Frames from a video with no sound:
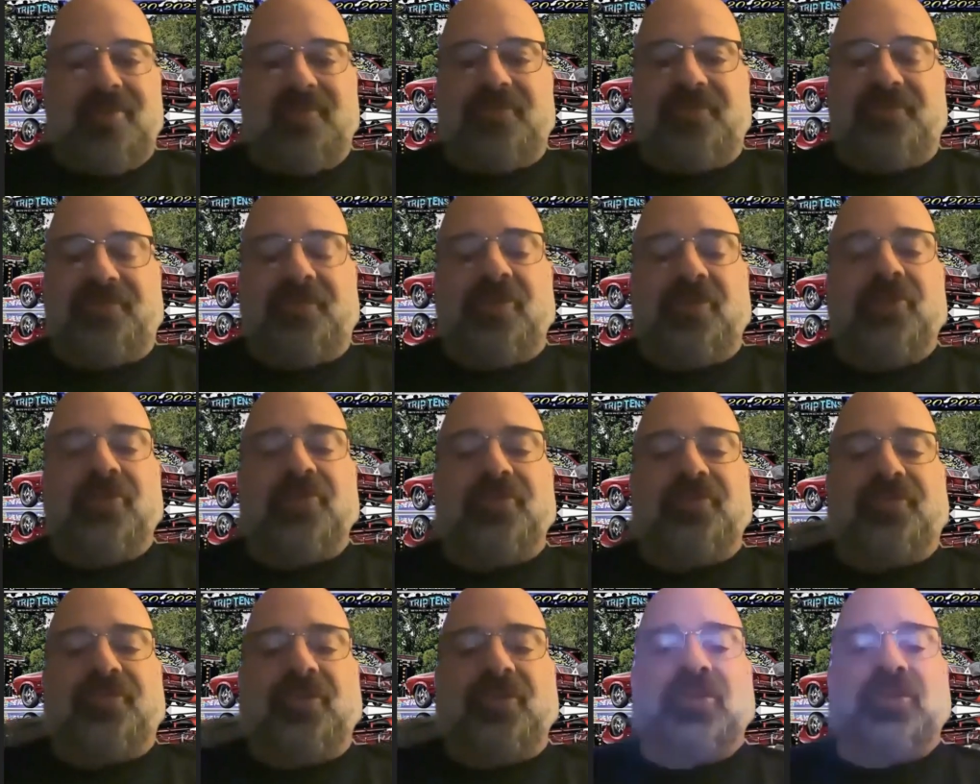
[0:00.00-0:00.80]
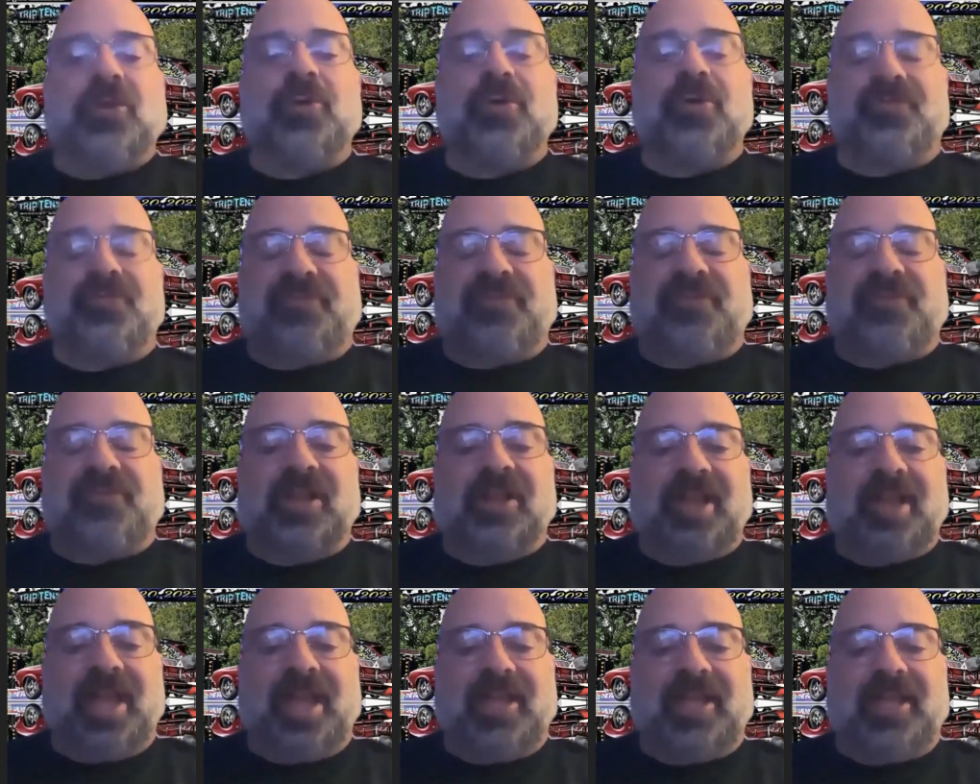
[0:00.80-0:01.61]
for you to feel
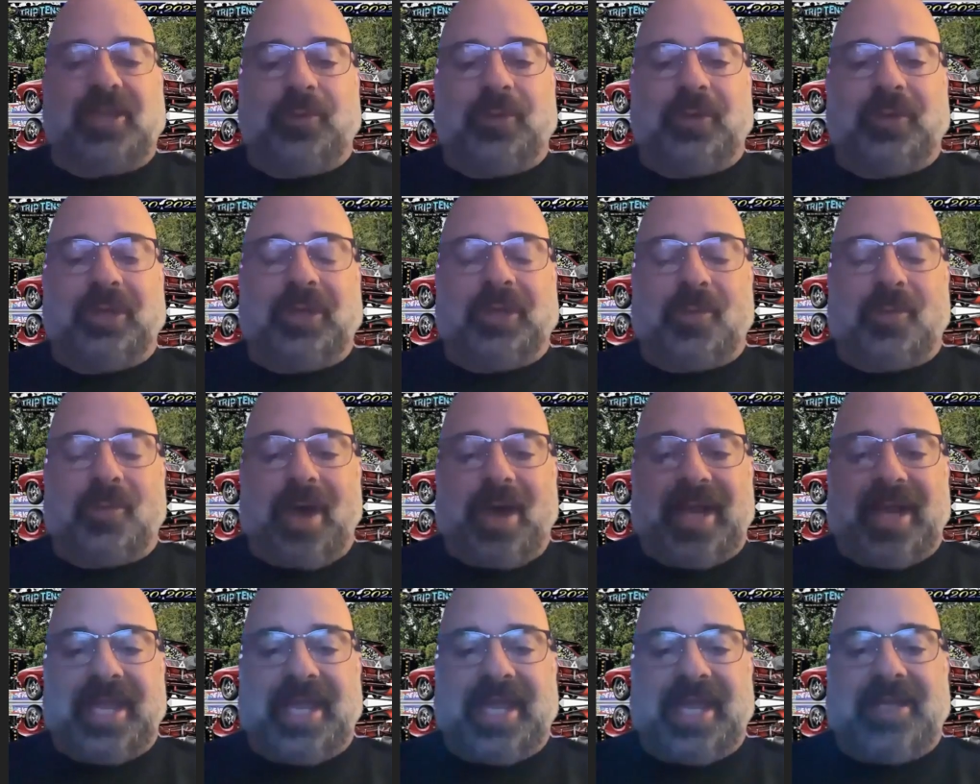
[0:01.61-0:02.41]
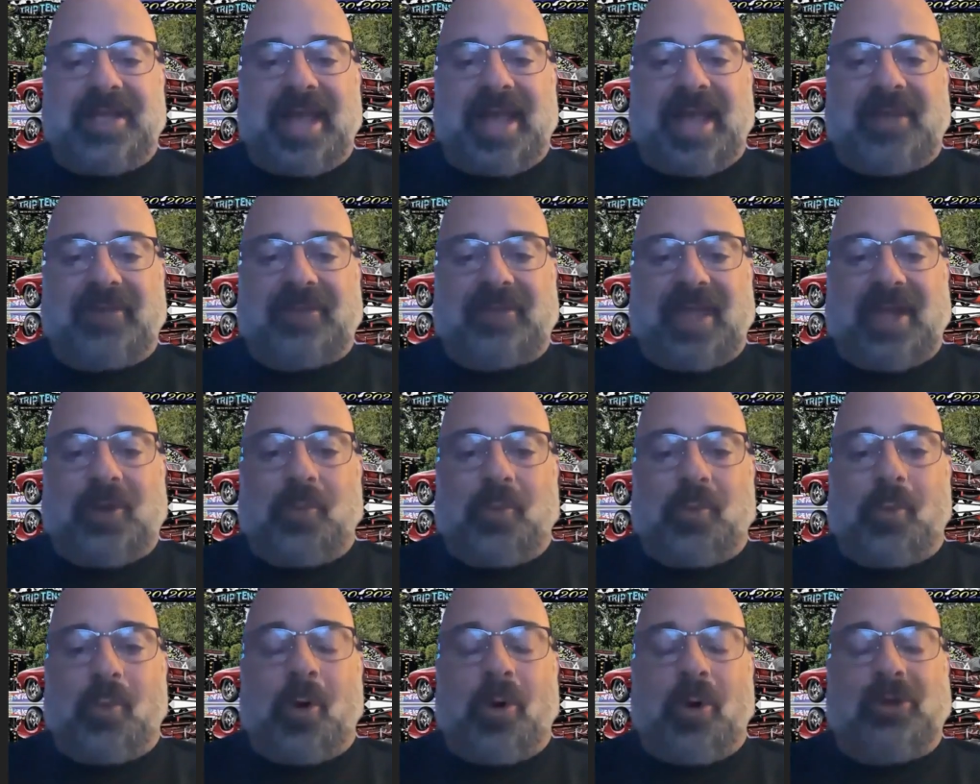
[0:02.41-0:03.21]
like you really want to hand out that
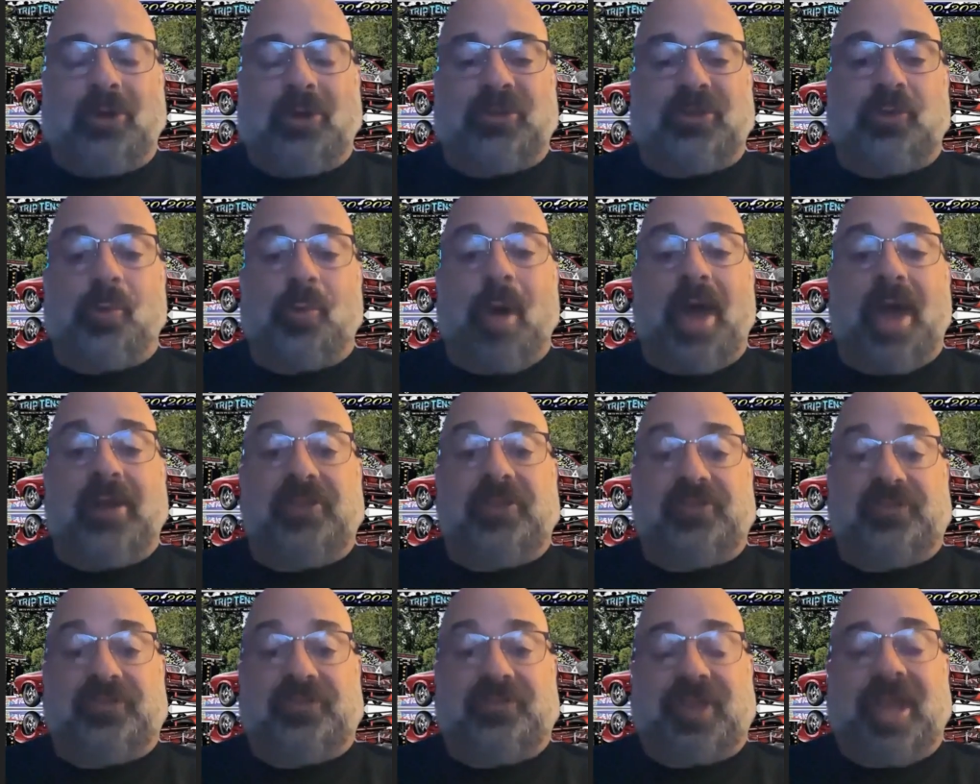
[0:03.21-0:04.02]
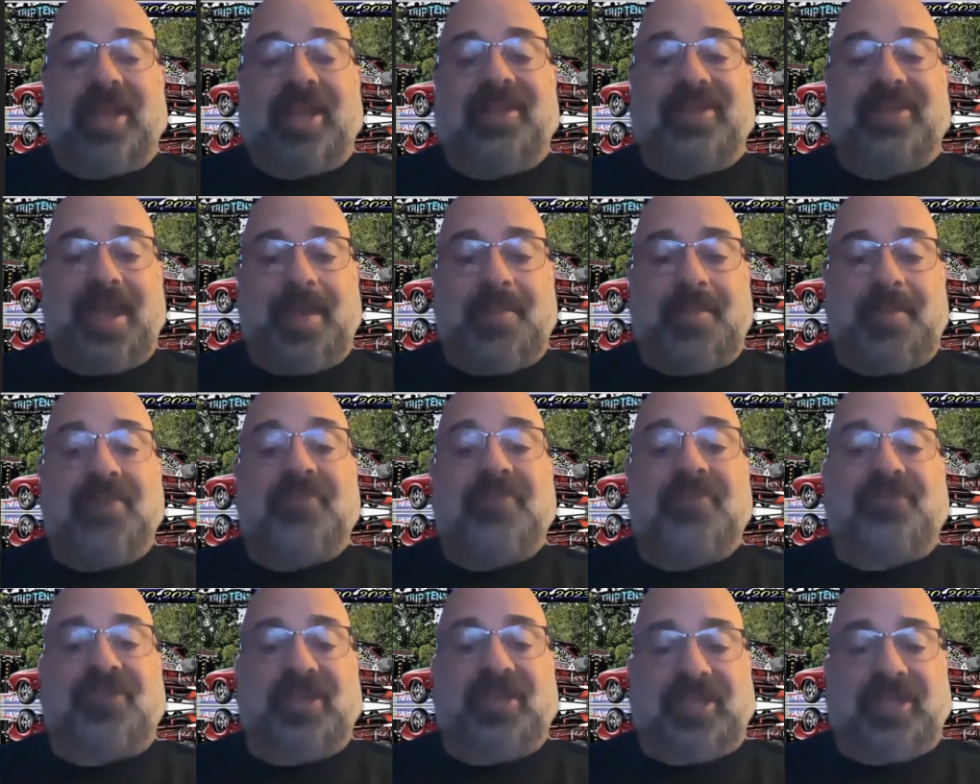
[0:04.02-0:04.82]
award, you want to study them and
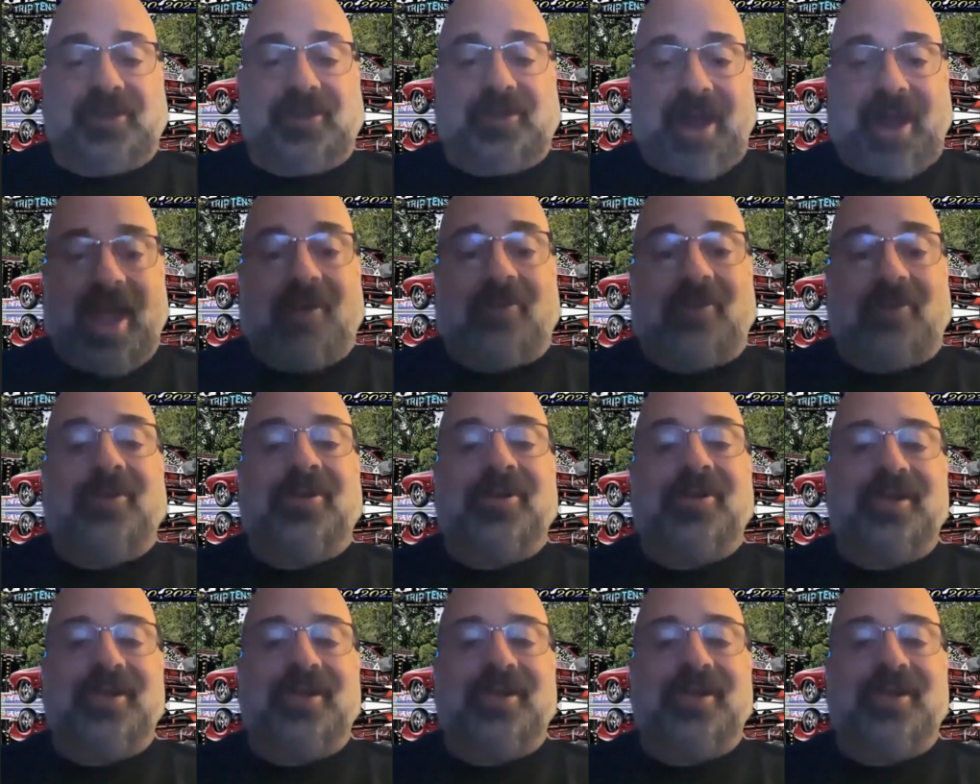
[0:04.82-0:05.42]
figure out